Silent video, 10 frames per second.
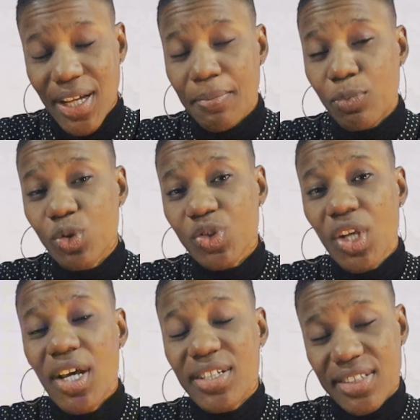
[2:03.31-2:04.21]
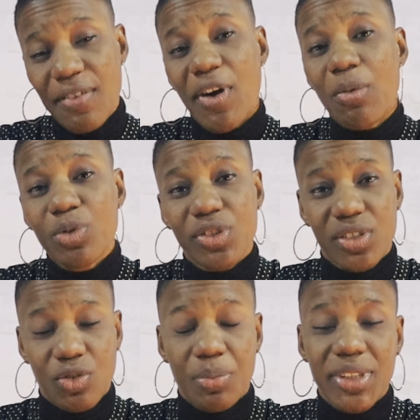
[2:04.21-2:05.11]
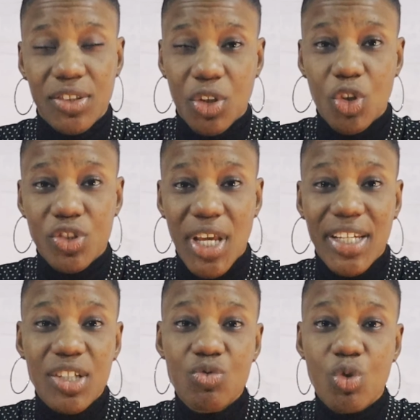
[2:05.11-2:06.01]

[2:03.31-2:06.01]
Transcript: There are books, several books Robert Kiyosaki